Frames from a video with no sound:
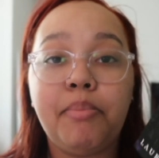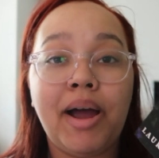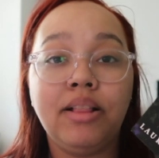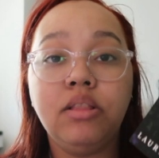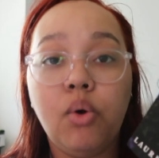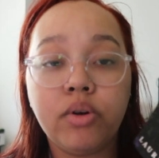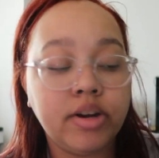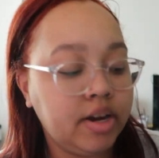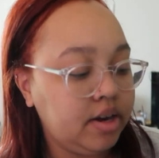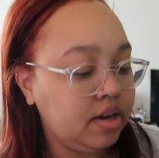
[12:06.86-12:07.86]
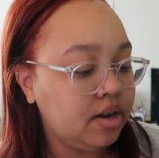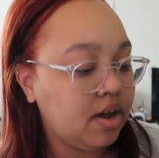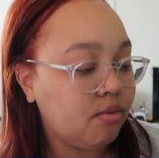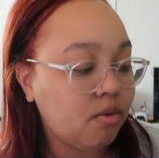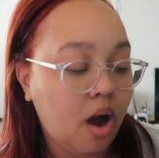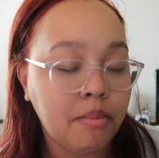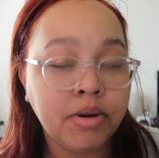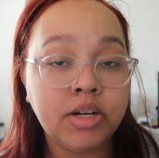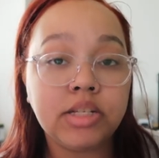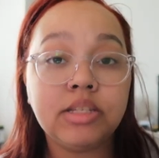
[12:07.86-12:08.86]
by Lauren
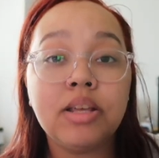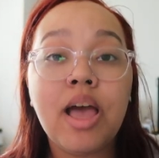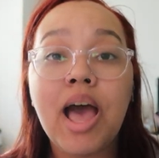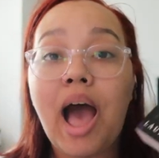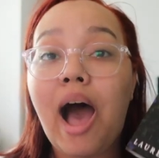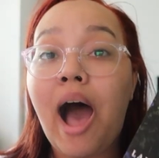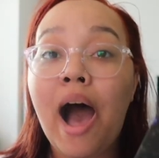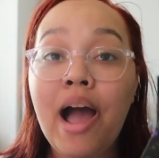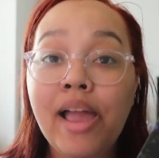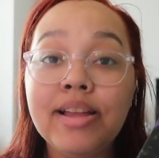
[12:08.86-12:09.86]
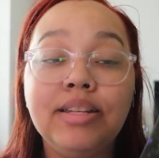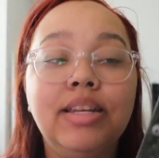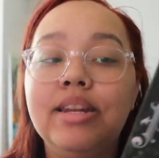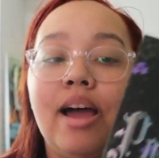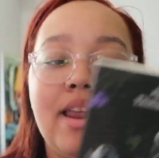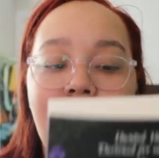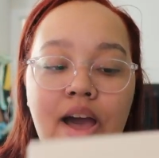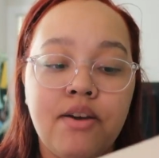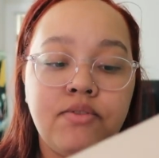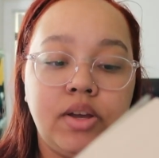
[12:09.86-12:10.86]
Roberts. I did not
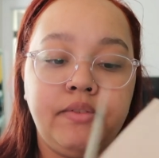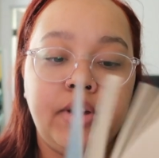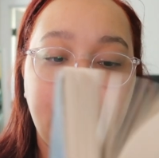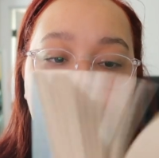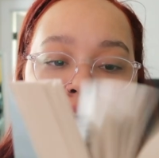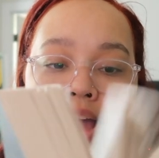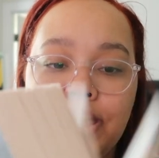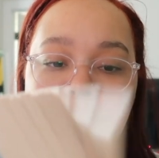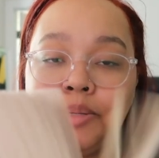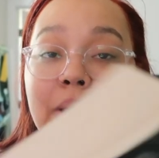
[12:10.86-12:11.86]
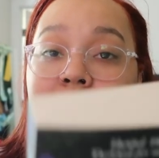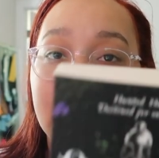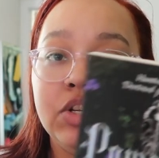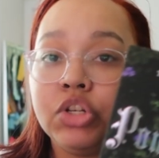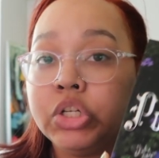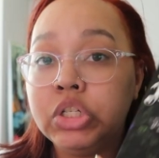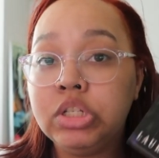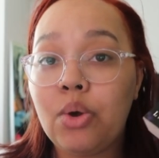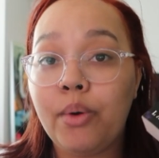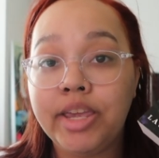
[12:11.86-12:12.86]
have very high expectations
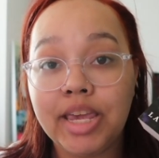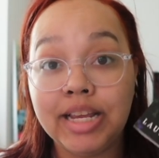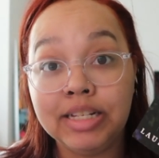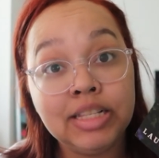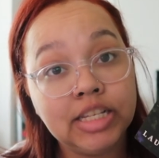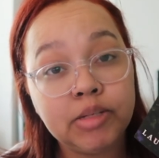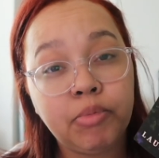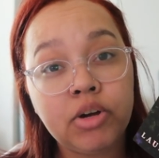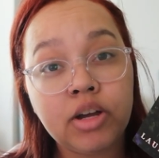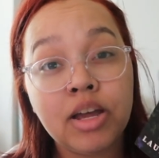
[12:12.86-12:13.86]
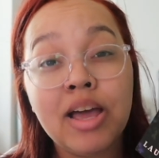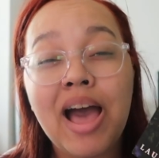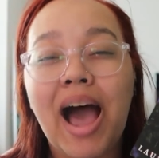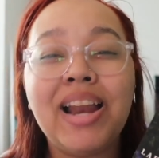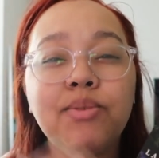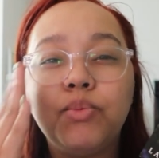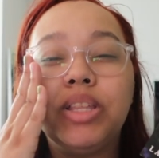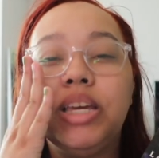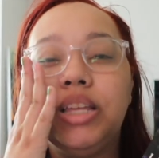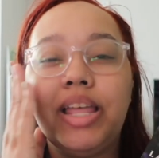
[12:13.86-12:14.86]
going into this book. I didn't
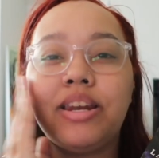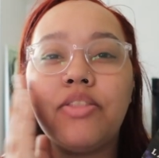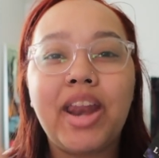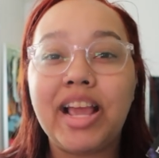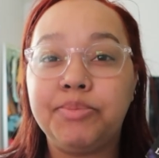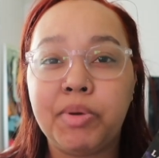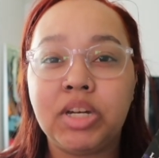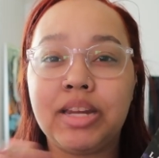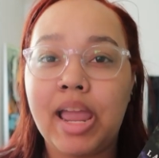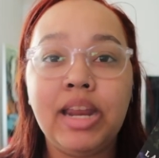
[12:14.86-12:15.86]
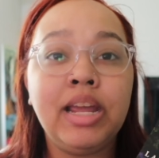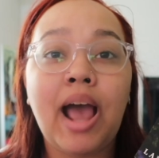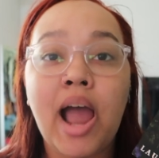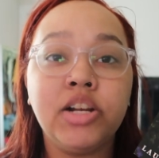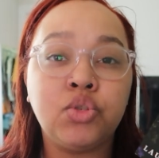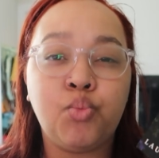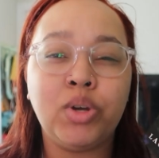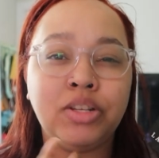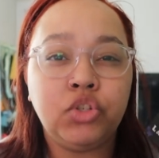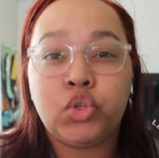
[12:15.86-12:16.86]
really, like, not that I expected to hate it, I just
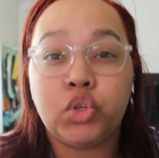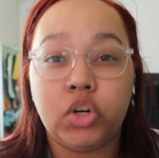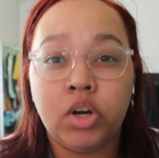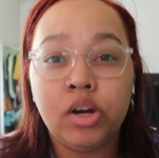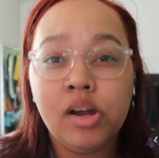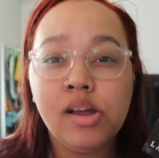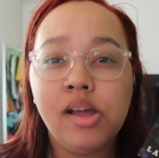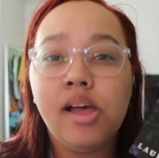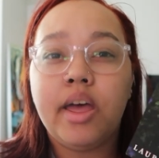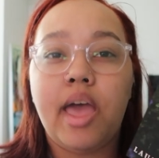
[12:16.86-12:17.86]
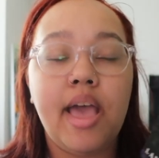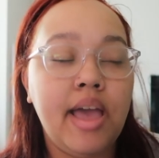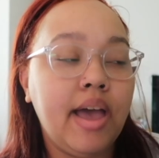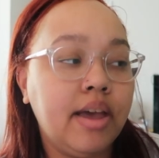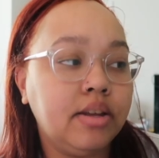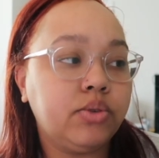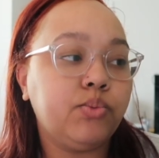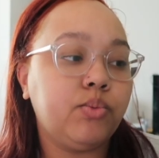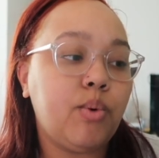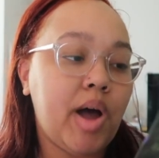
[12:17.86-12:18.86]
wasn't sure.
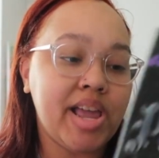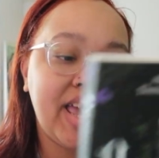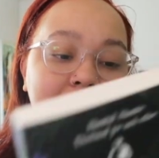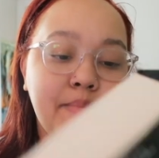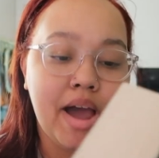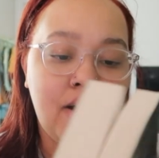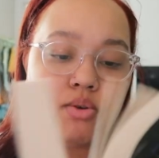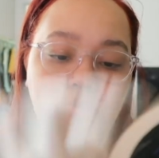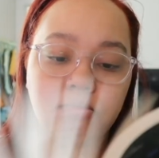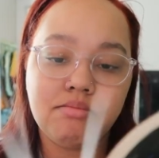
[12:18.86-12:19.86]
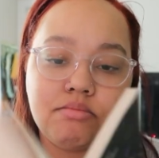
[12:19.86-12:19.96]
And I came out